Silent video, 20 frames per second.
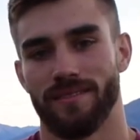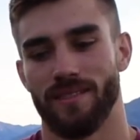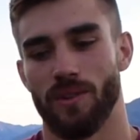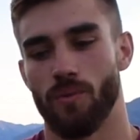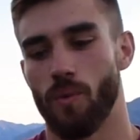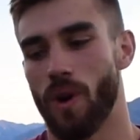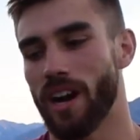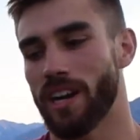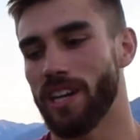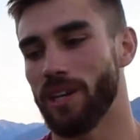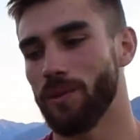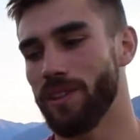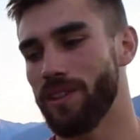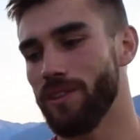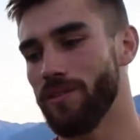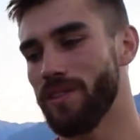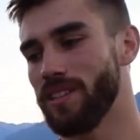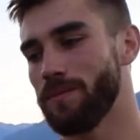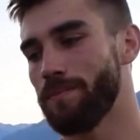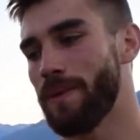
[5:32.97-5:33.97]
Walking with
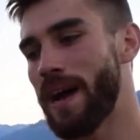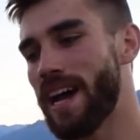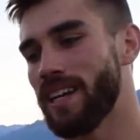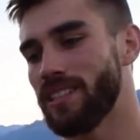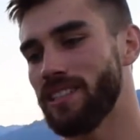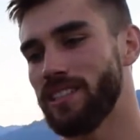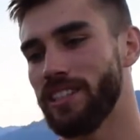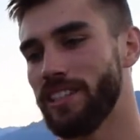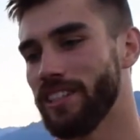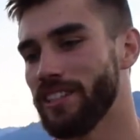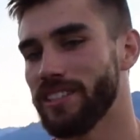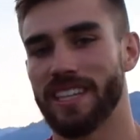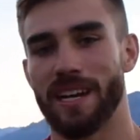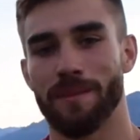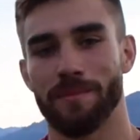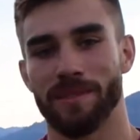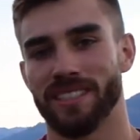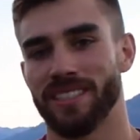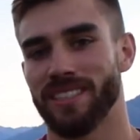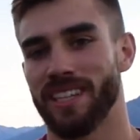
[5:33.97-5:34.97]
you these past years, I
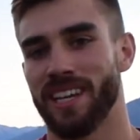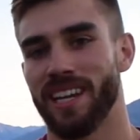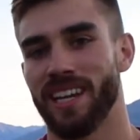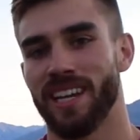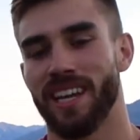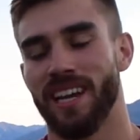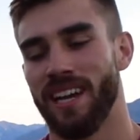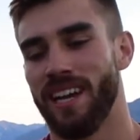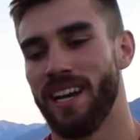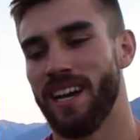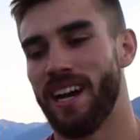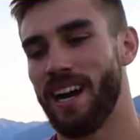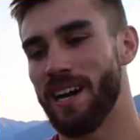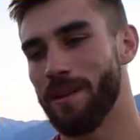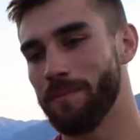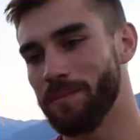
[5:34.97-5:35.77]
must say, I am